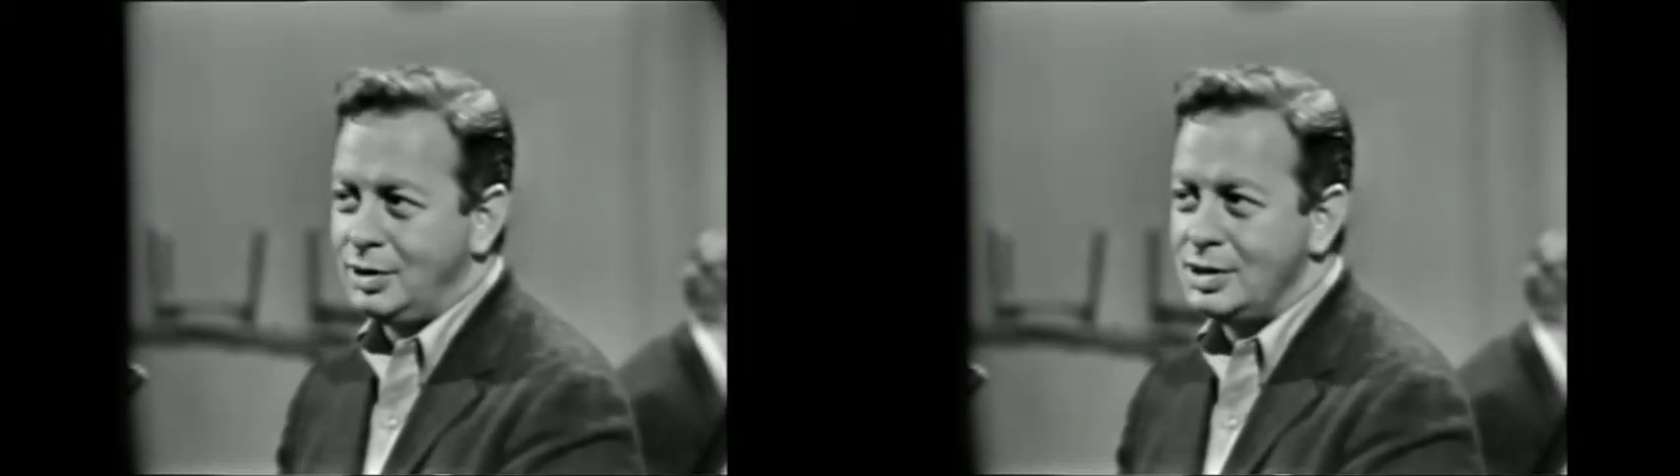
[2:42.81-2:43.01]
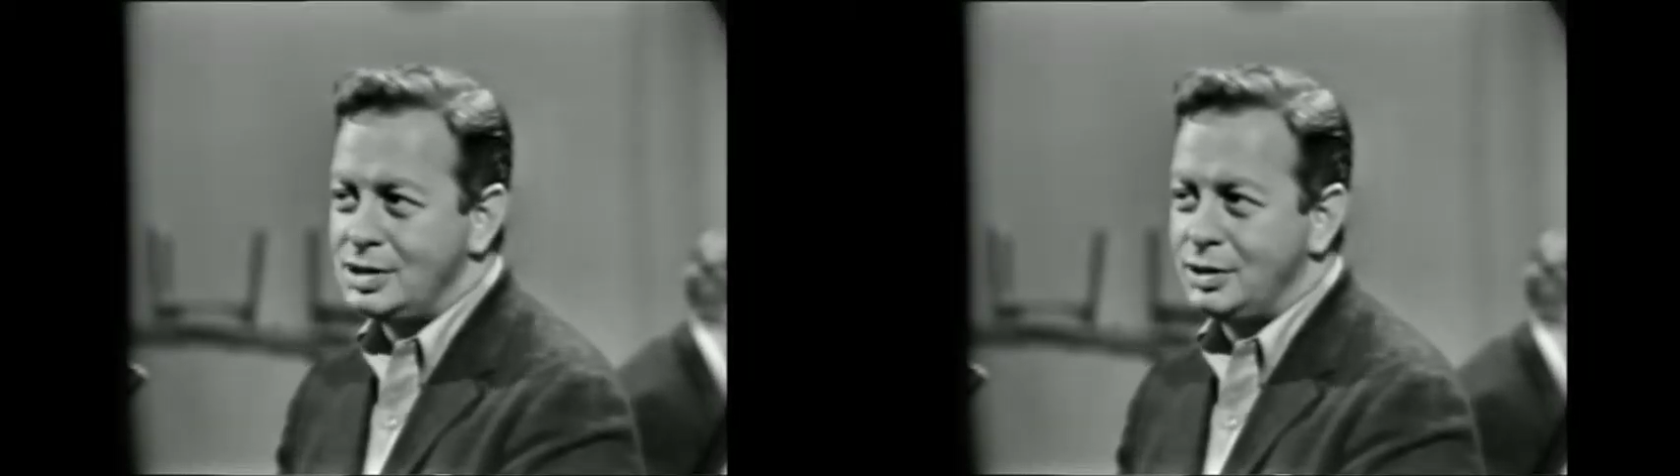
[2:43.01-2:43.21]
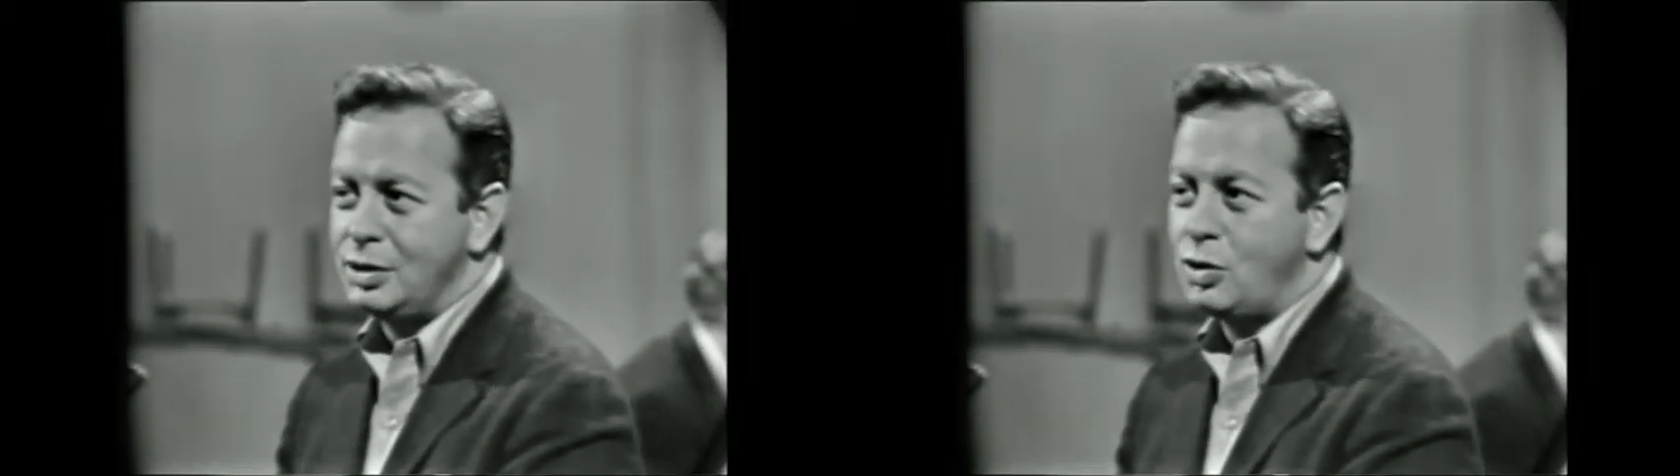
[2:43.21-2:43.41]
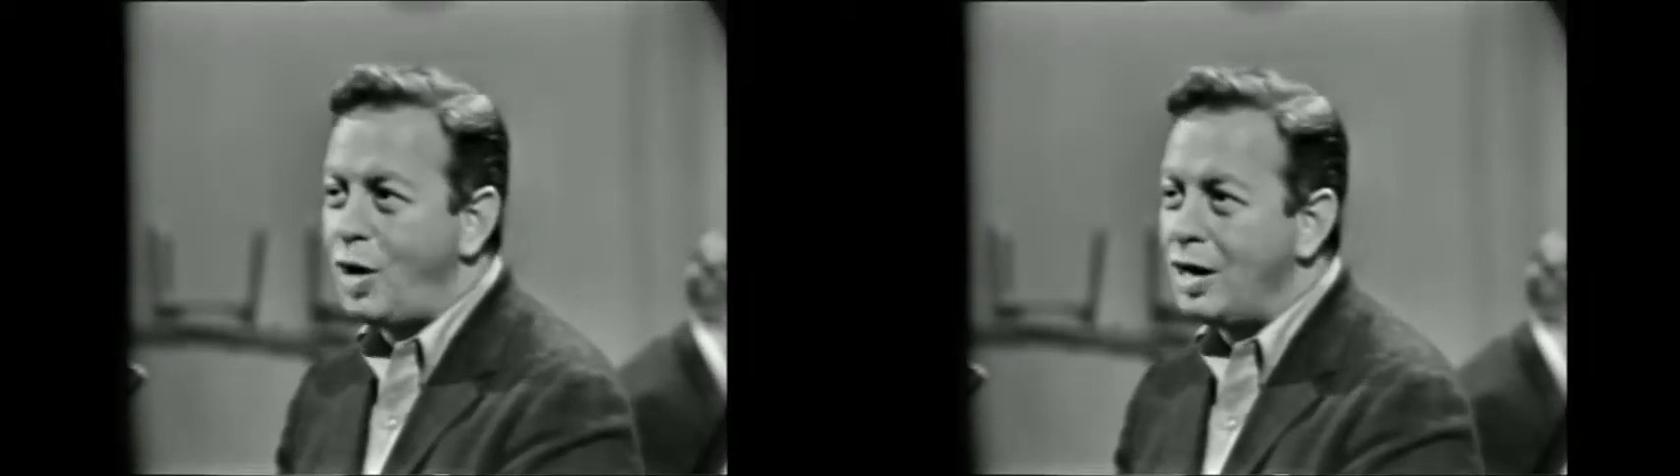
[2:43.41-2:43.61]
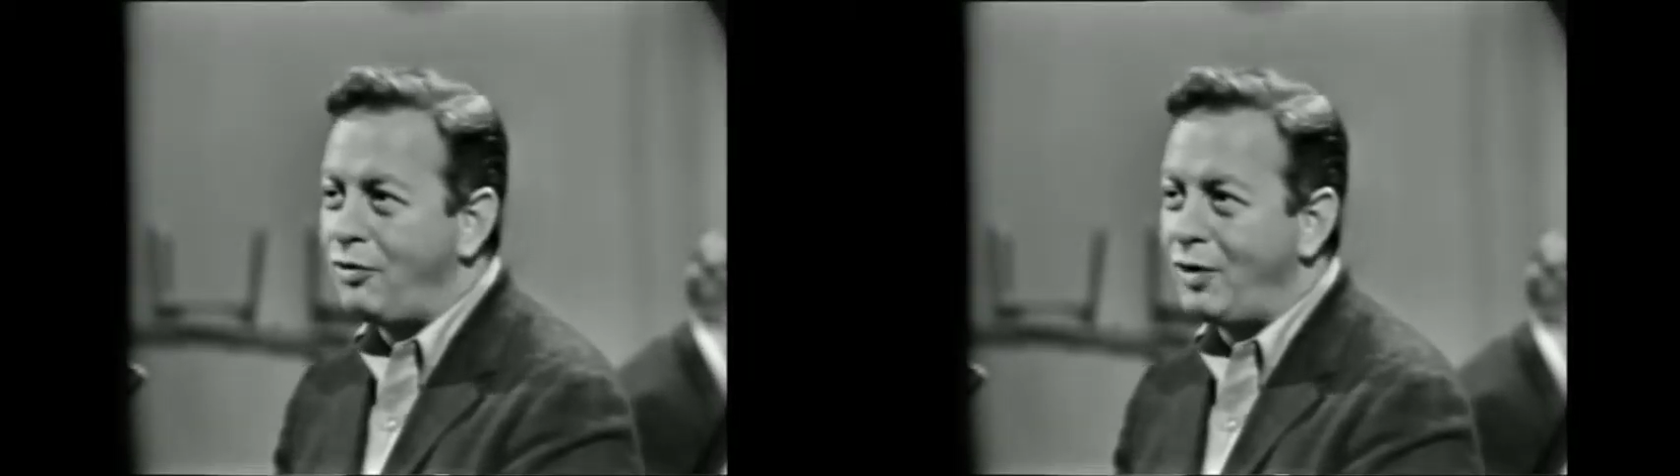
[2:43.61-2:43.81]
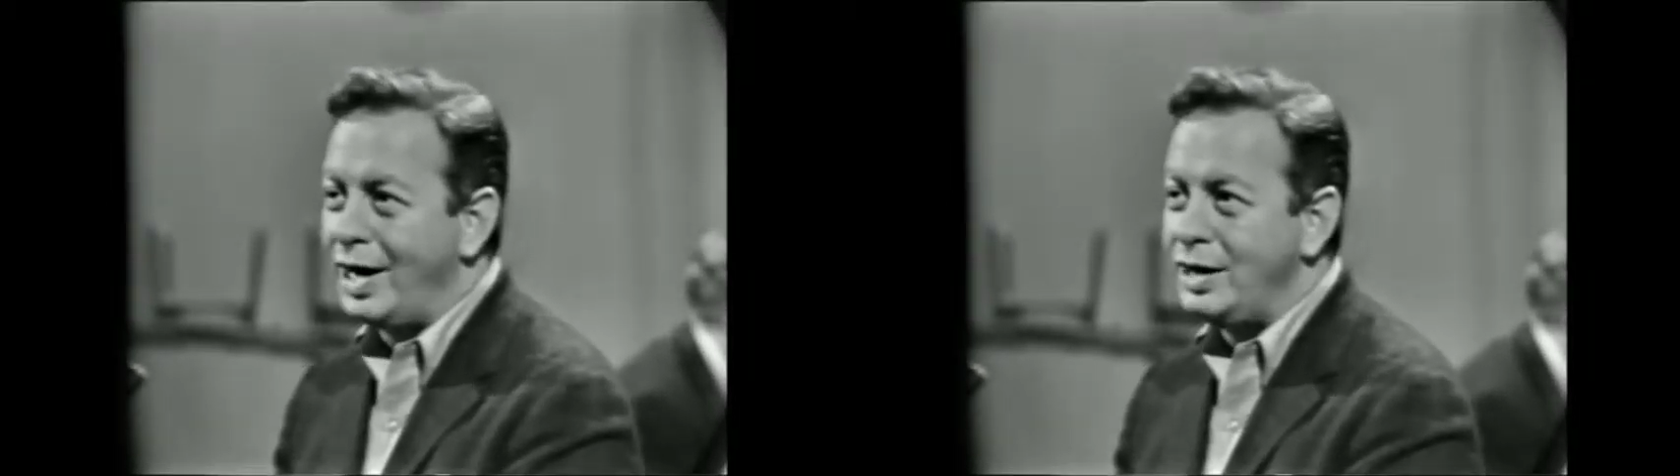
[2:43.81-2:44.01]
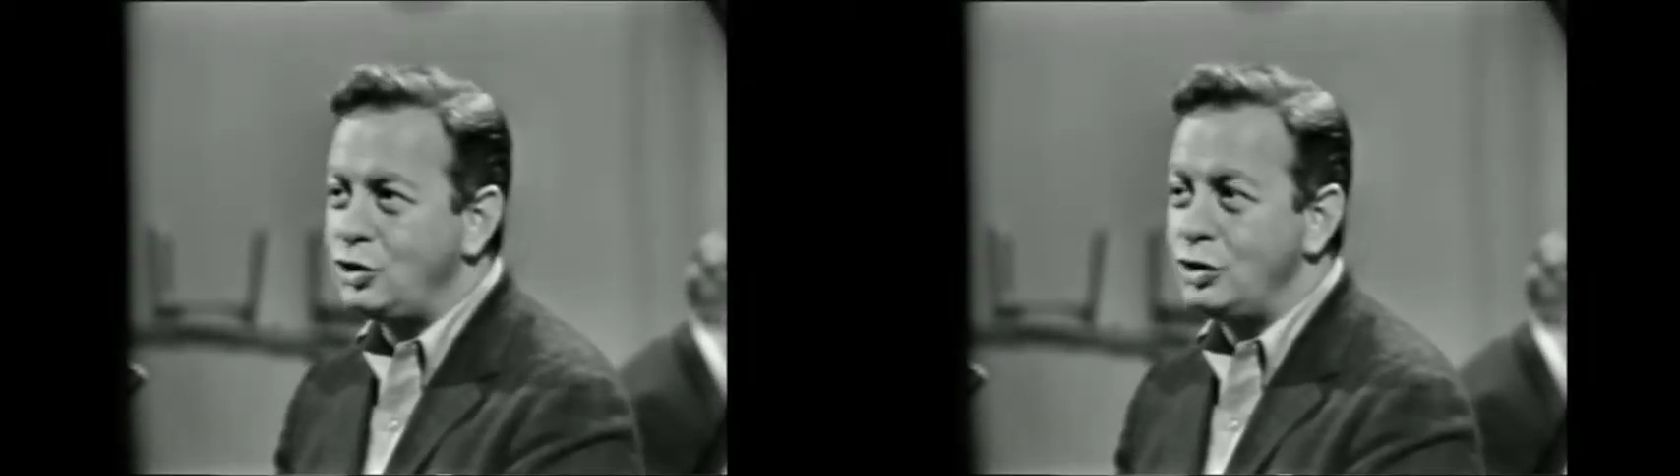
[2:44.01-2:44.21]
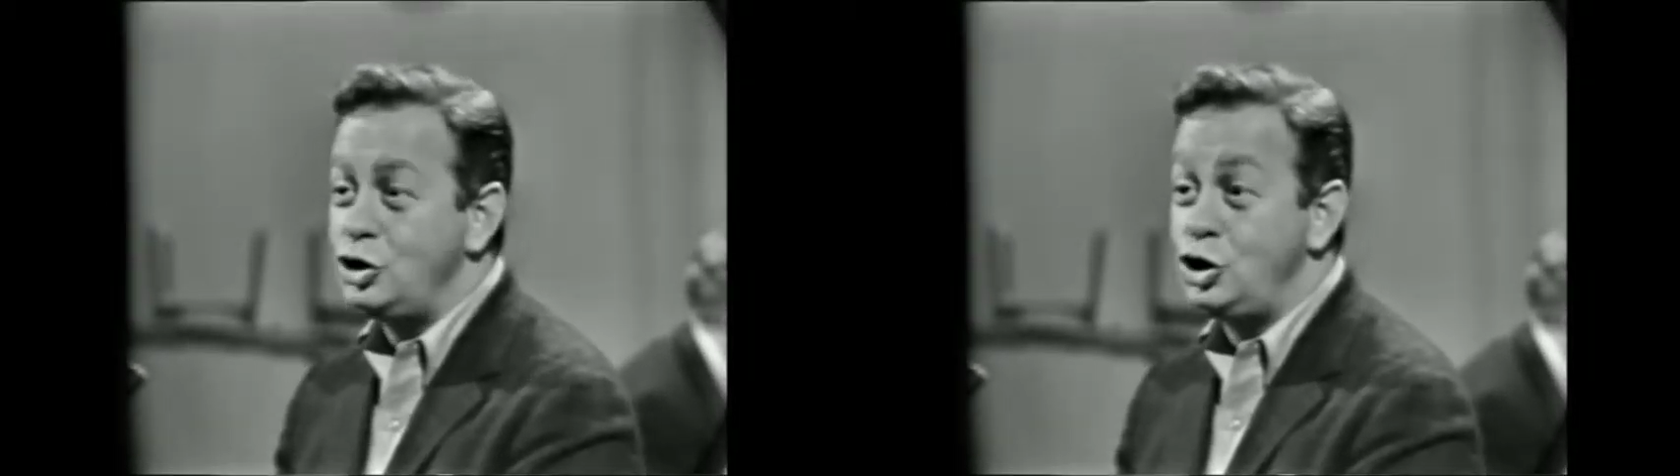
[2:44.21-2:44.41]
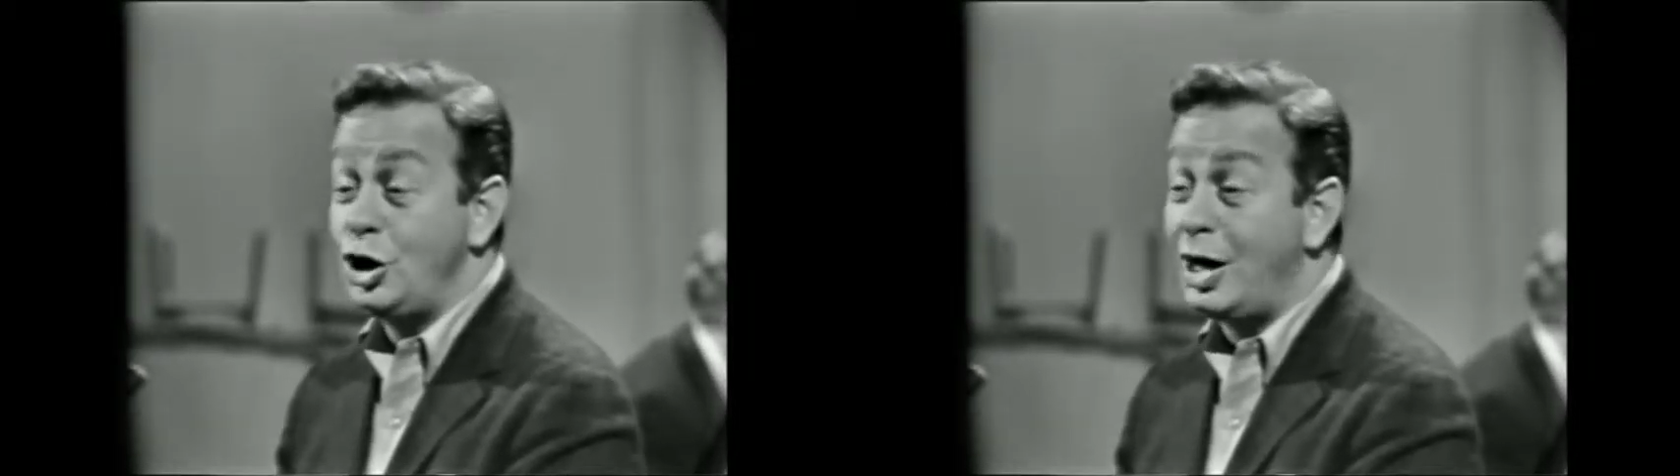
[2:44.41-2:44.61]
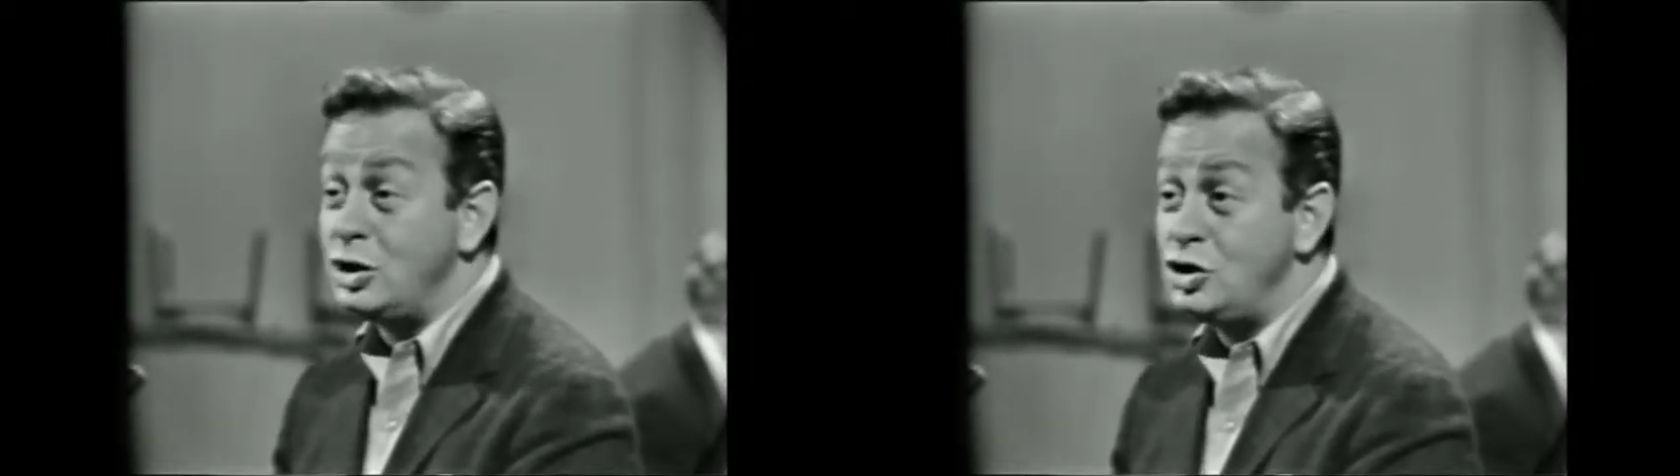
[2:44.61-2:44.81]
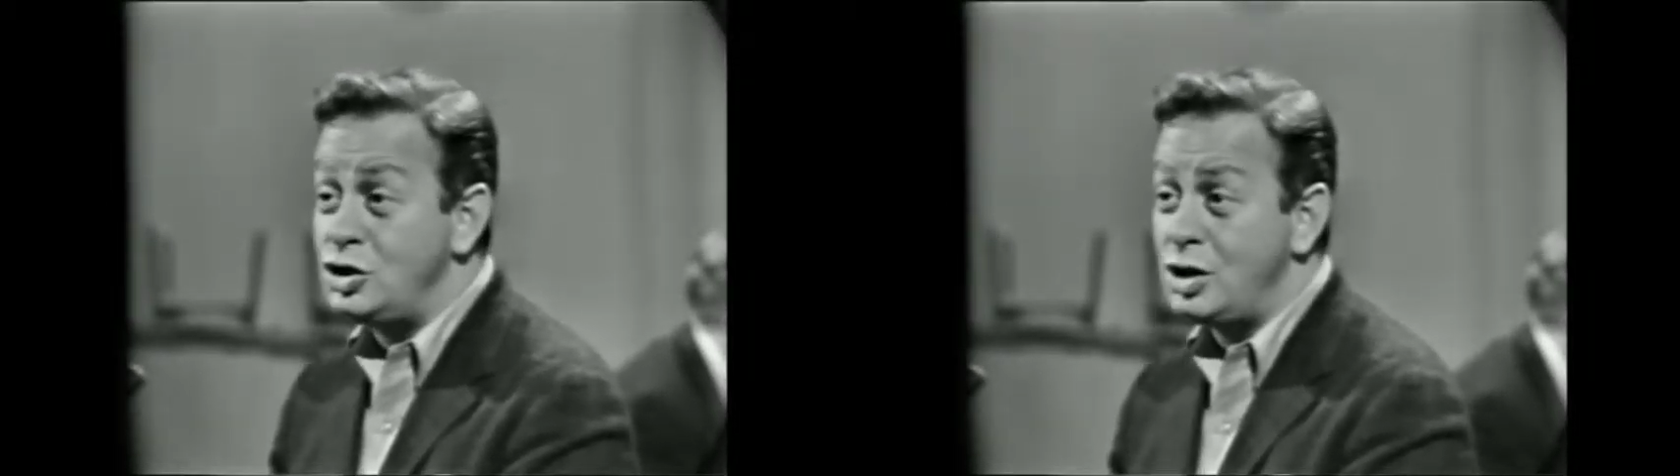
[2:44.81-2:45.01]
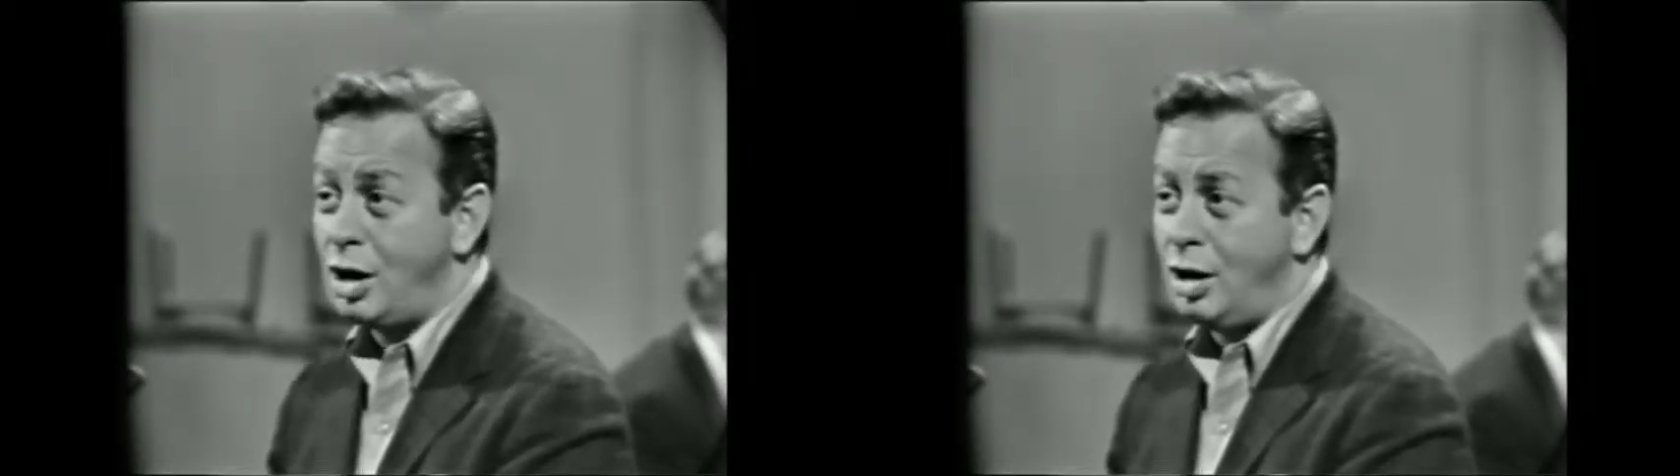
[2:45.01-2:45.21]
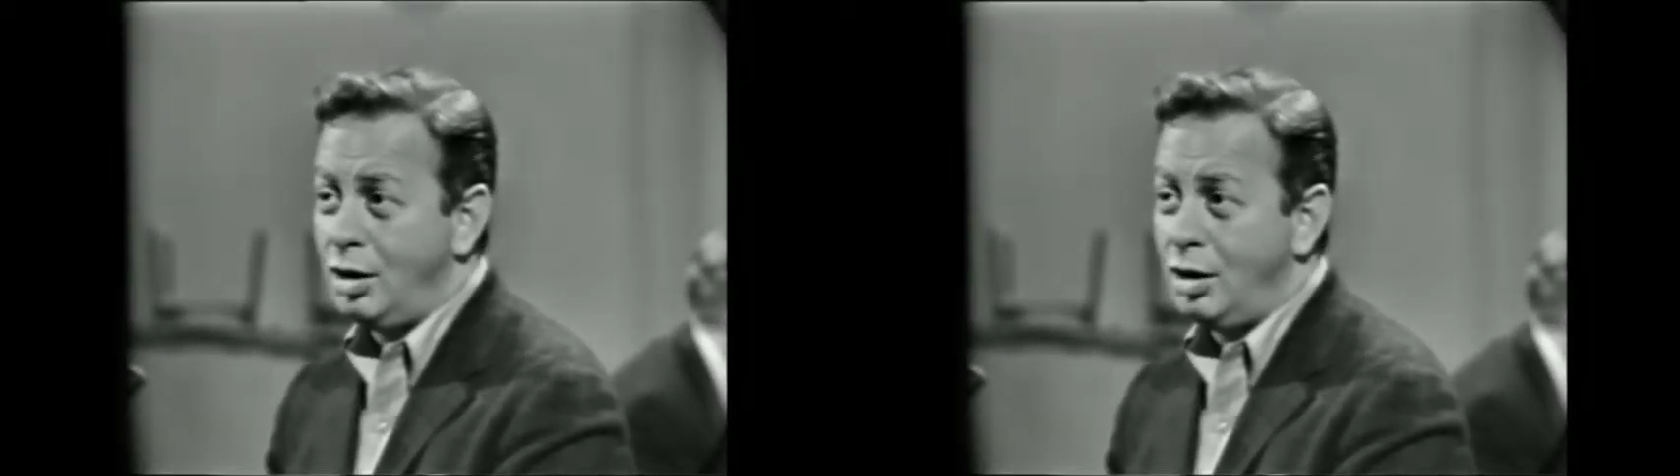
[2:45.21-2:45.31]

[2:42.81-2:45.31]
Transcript: consider qualified to judge